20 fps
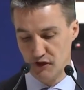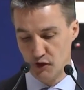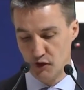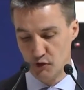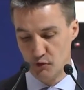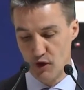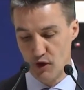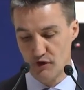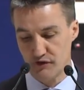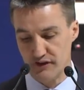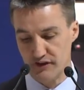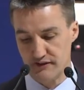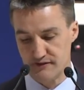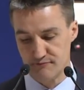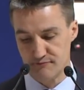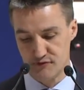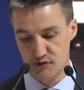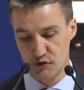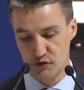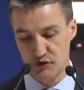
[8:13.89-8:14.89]
around it.
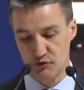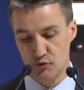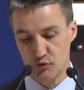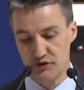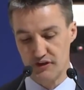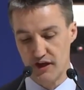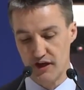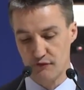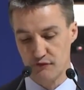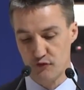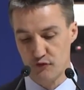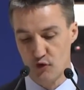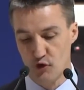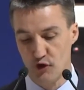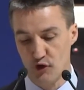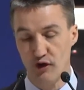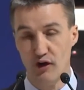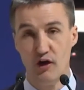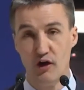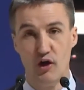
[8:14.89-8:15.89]
So it would therefore